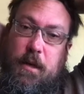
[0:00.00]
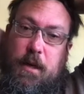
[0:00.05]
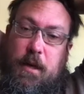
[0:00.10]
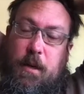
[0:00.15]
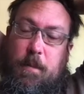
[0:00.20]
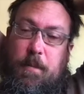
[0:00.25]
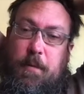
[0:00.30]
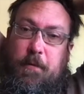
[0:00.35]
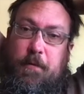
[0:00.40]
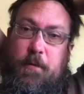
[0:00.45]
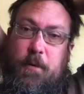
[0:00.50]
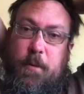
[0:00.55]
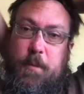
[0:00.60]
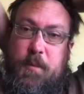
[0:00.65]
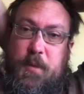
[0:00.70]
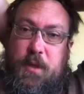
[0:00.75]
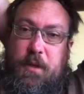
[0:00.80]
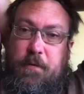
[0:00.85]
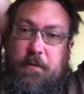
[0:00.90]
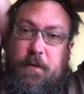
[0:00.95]

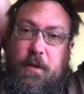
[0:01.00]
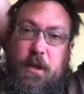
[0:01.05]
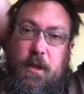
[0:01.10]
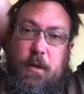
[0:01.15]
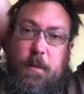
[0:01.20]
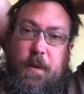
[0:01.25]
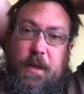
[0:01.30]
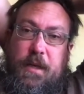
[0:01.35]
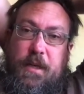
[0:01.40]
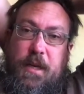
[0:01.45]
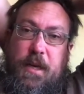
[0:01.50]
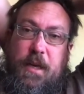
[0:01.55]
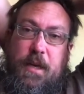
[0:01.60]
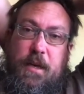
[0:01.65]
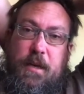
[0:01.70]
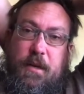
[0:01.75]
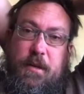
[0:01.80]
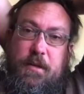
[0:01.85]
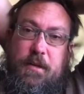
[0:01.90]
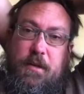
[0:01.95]
performs the following
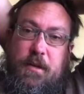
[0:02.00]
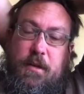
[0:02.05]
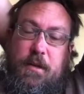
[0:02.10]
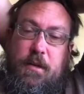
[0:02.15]
task.